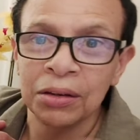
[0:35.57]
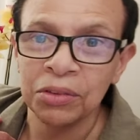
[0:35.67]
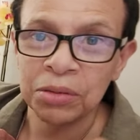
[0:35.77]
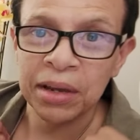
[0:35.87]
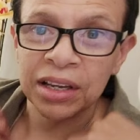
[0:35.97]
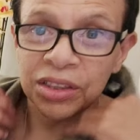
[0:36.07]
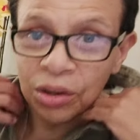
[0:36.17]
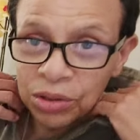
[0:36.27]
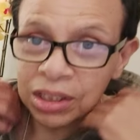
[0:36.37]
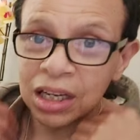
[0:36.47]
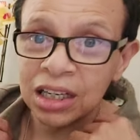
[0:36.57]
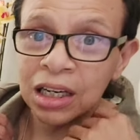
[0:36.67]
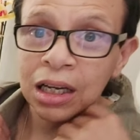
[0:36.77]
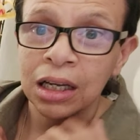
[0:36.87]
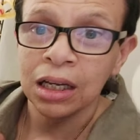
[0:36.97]
when you make those kind of
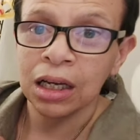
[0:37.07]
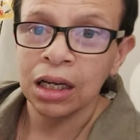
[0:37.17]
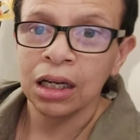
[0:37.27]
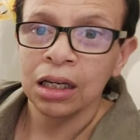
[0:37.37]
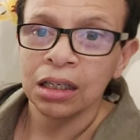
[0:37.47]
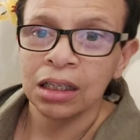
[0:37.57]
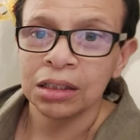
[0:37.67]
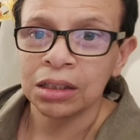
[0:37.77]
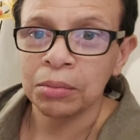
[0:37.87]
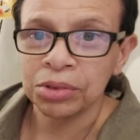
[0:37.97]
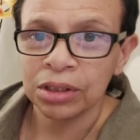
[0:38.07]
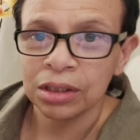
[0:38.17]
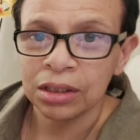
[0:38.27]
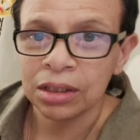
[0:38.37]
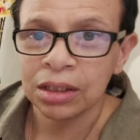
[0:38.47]
uh,
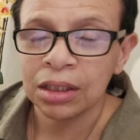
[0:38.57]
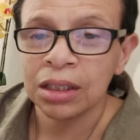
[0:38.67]
assumptions,